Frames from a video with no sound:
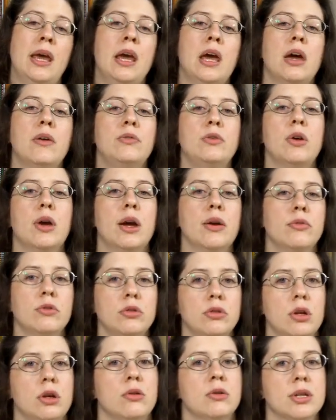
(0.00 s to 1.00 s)
Have you ever
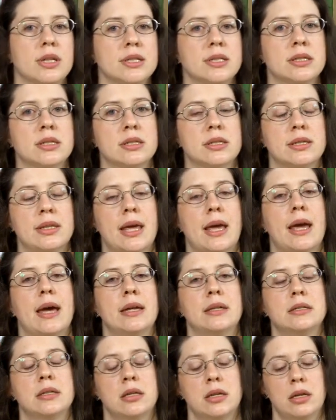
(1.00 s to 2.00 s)
noticed
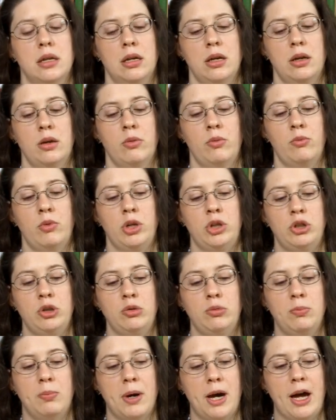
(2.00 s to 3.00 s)
that when
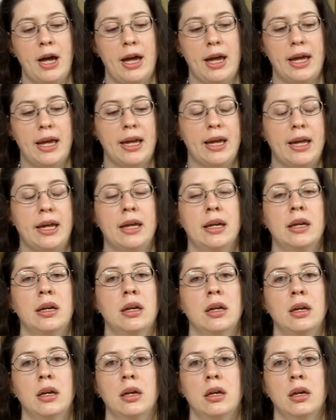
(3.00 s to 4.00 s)
you buy
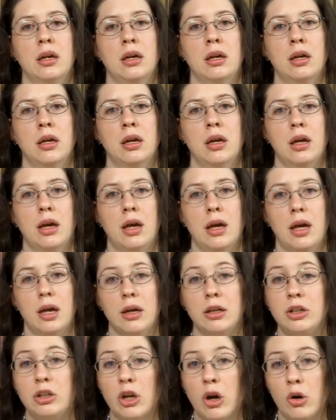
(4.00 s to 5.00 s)

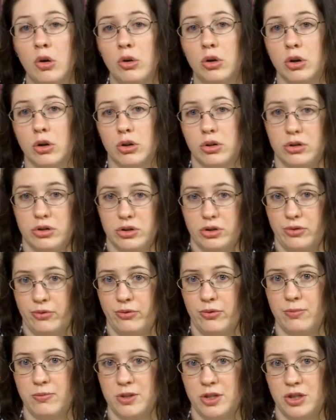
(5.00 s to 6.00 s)
yogurt
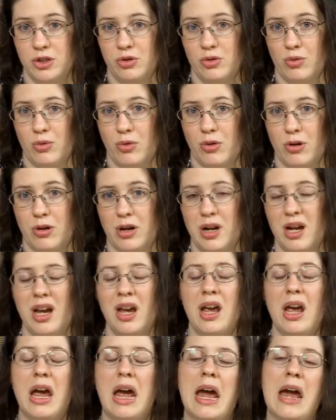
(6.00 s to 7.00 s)
from the store,
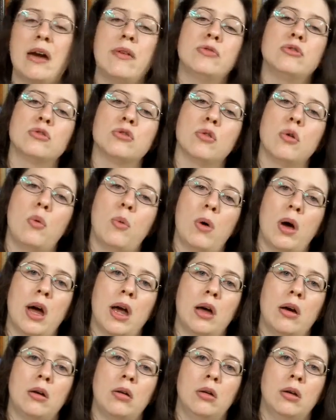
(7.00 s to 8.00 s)
after a
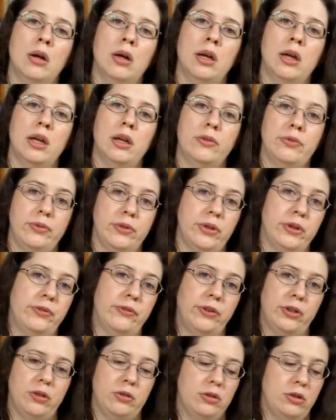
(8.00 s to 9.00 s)
while, if
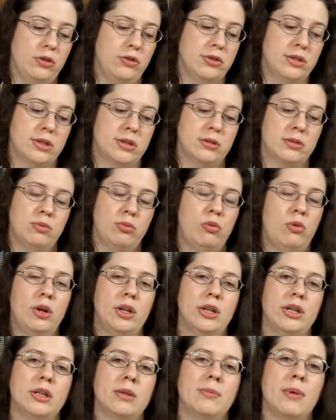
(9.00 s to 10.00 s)
you lose one
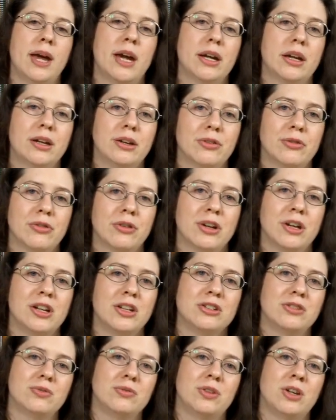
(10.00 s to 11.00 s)
in the back of your
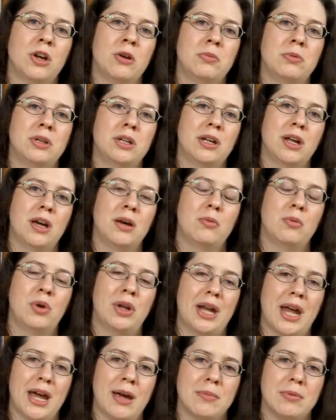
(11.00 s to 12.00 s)
fridge, you open it up, what
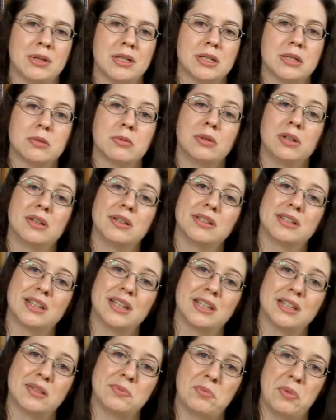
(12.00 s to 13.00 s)
happens? Well, it
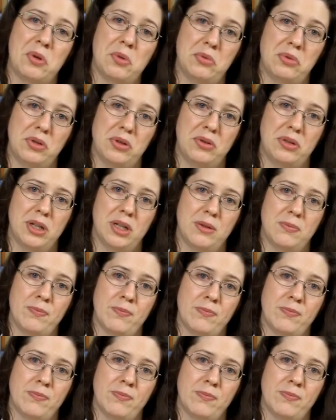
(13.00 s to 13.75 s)
gets mold on it.